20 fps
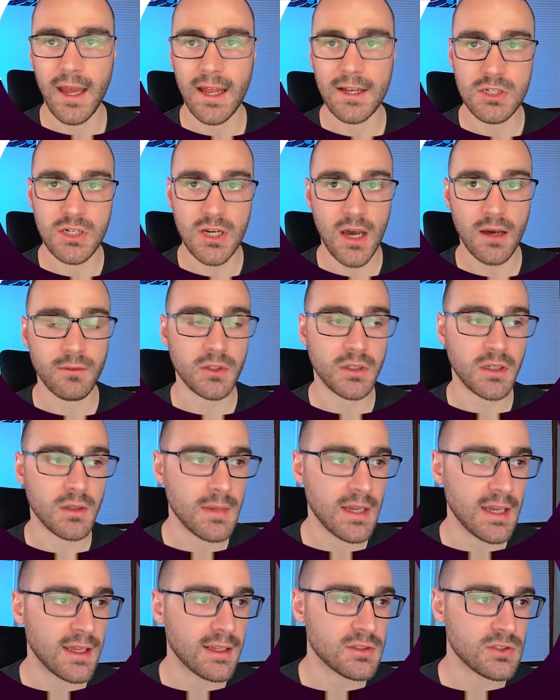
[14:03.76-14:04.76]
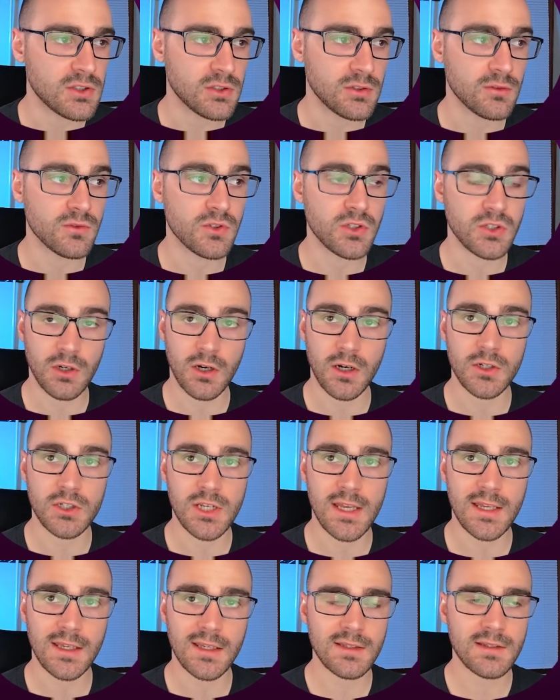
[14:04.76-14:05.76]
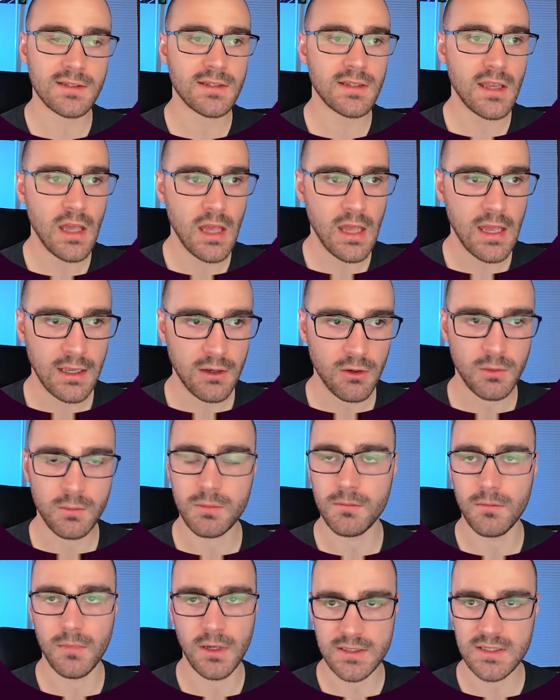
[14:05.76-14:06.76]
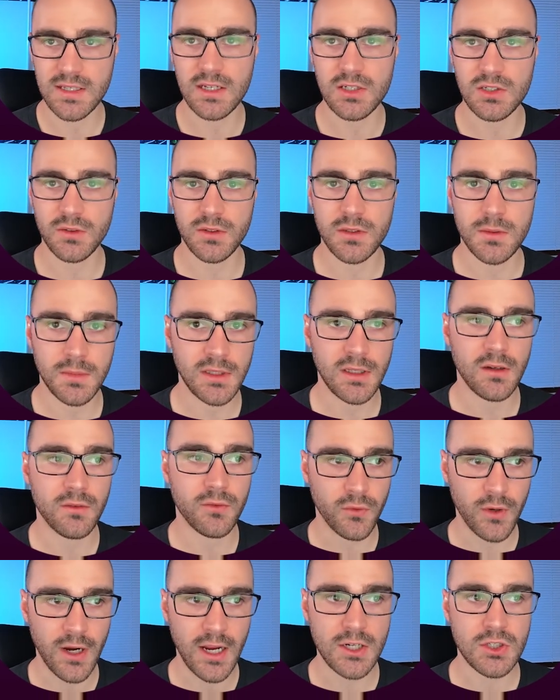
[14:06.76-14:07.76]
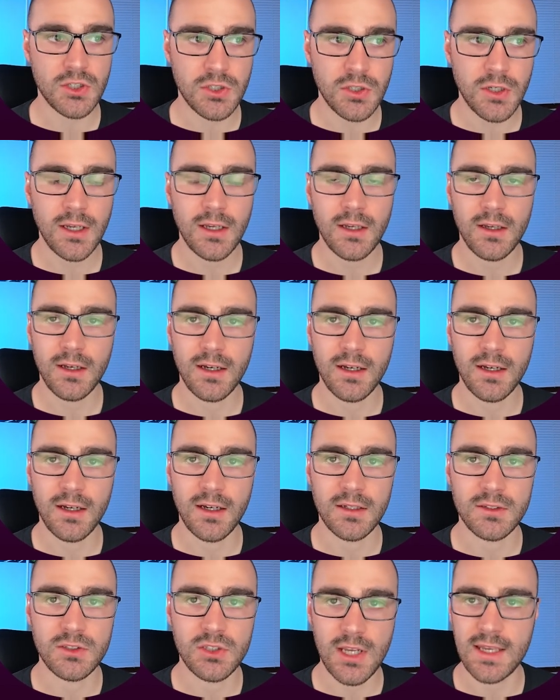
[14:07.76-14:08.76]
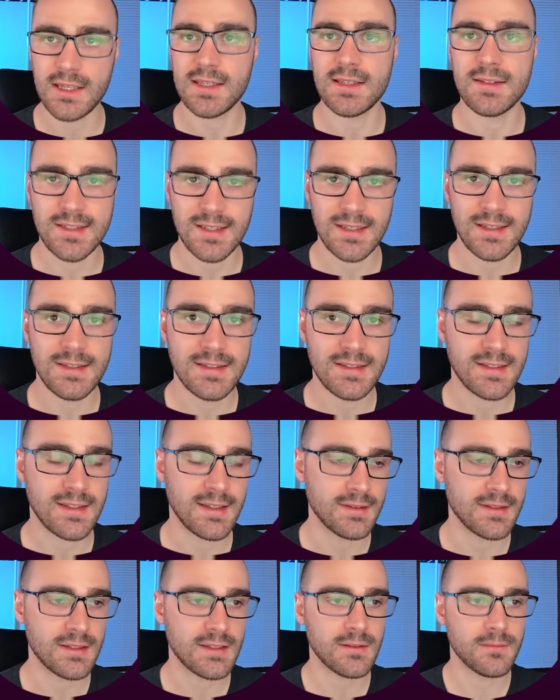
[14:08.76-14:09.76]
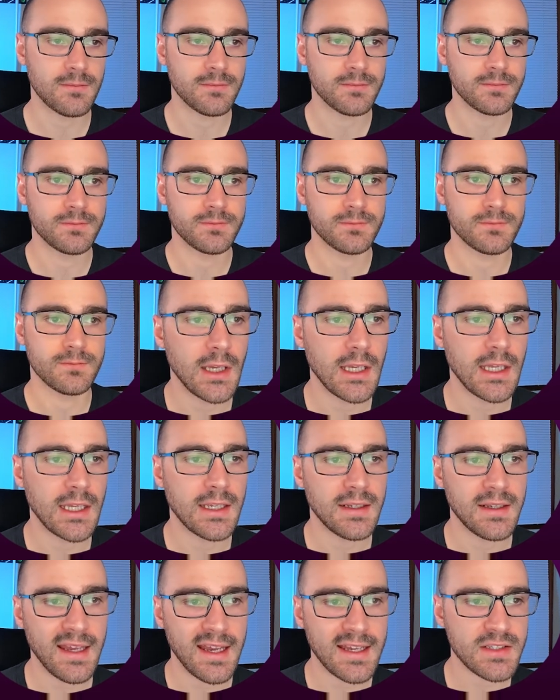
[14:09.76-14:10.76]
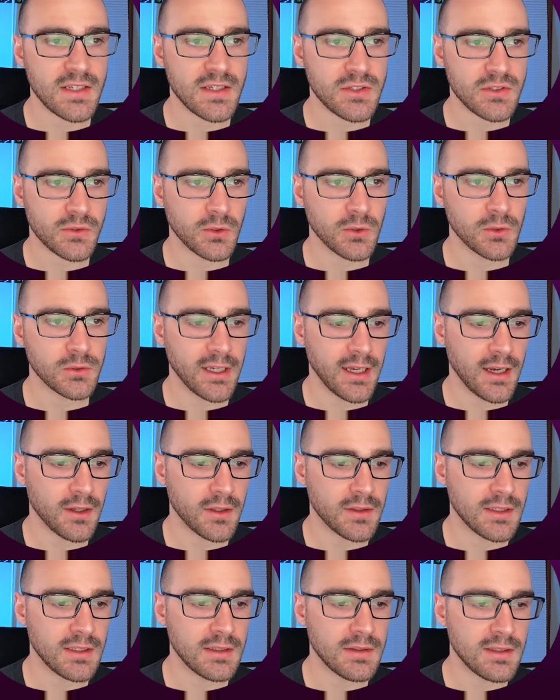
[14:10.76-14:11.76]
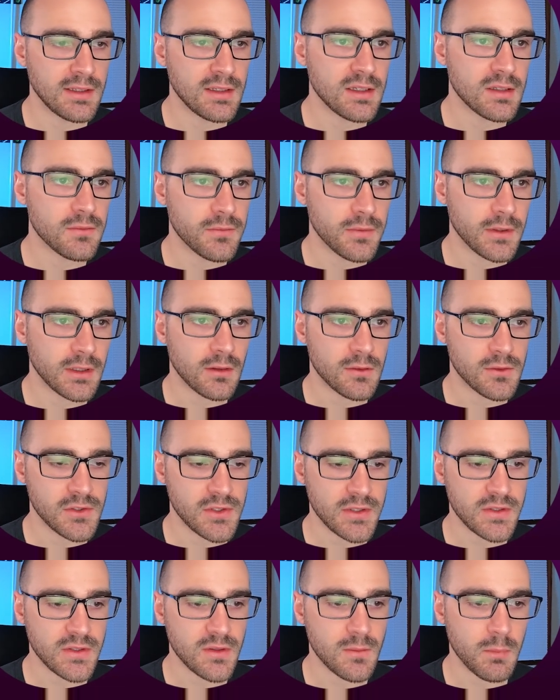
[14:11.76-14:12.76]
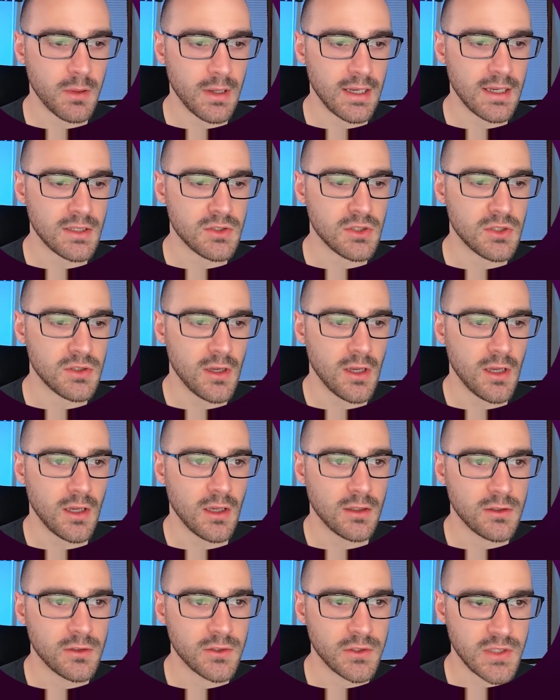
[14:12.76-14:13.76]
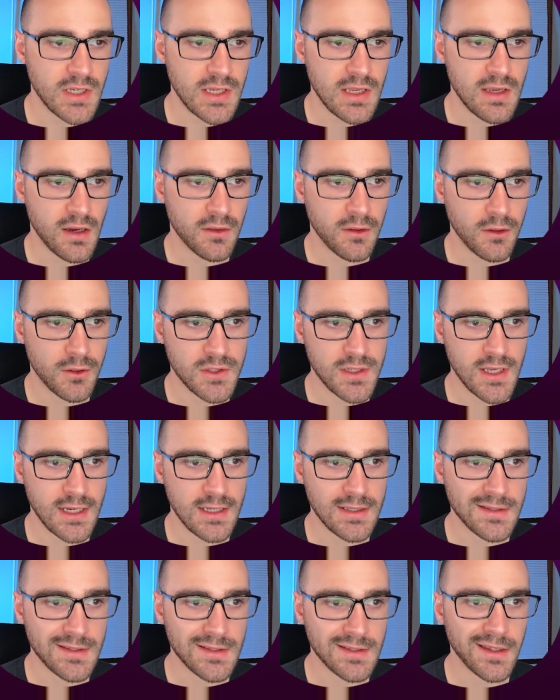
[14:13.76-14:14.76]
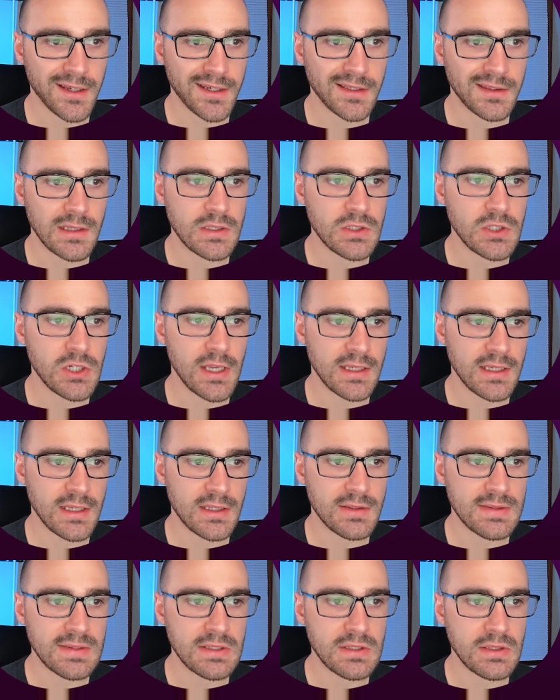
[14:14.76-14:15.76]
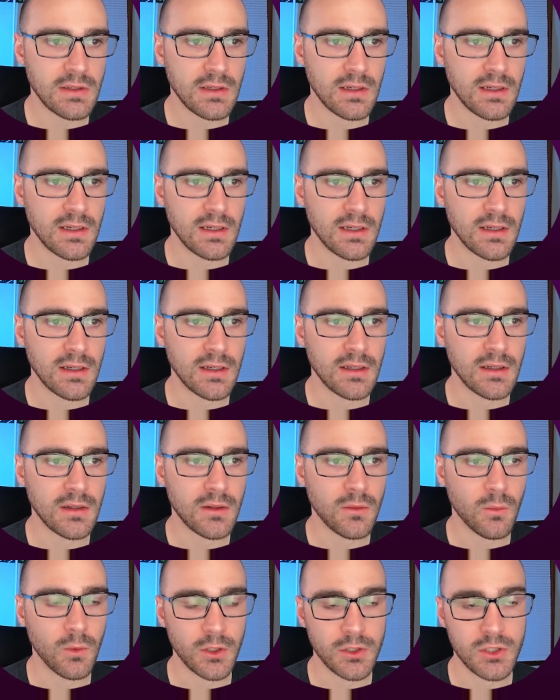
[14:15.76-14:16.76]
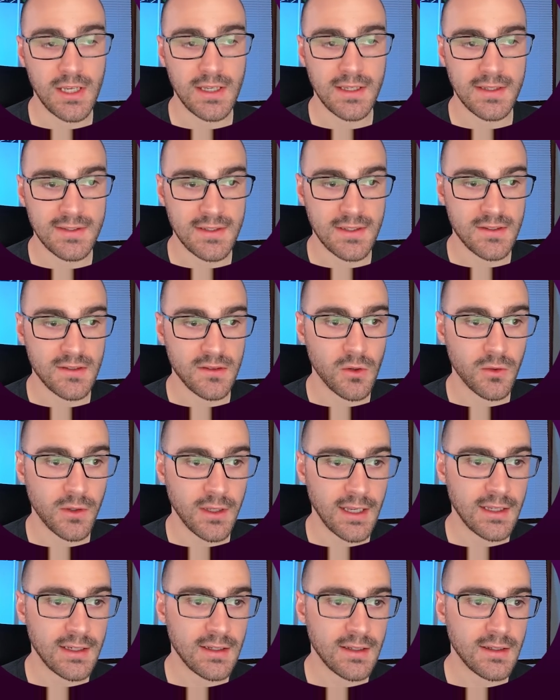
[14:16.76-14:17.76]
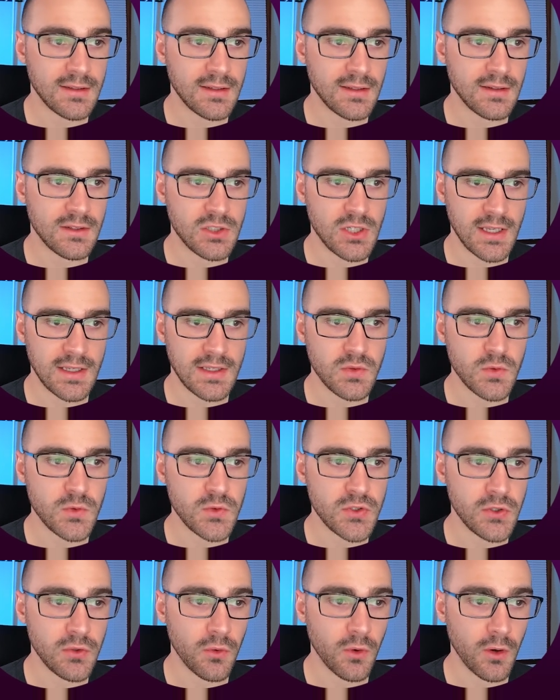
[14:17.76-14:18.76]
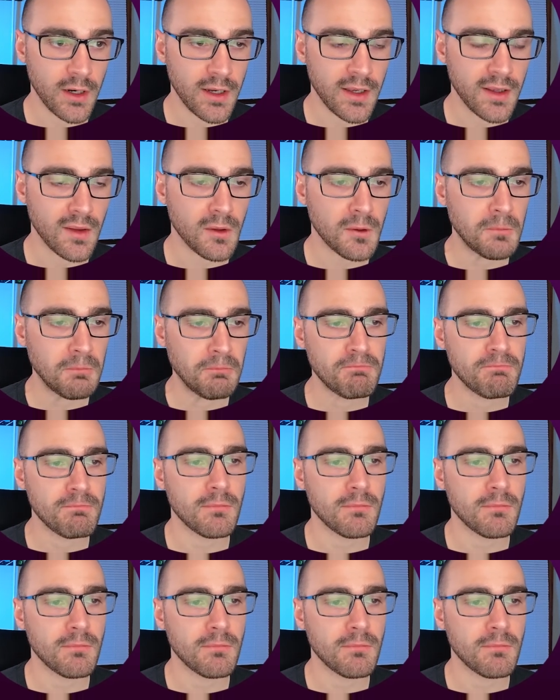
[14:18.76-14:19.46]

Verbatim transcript: that Java command to start Jenkins, it would essentially be a fresh uh, Jenkins instance. And as I scroll down in the Configure System page, you'll see other settings like the Jenkins, uh, where Jenkins is located in the Jenkins U R L.